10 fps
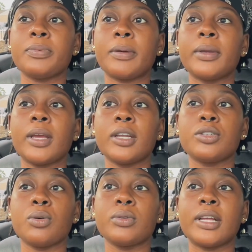i'm getting
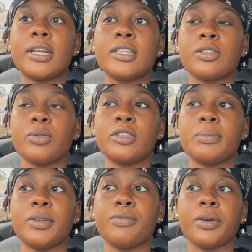told that it's going to
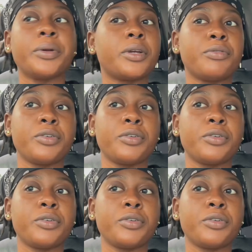be very good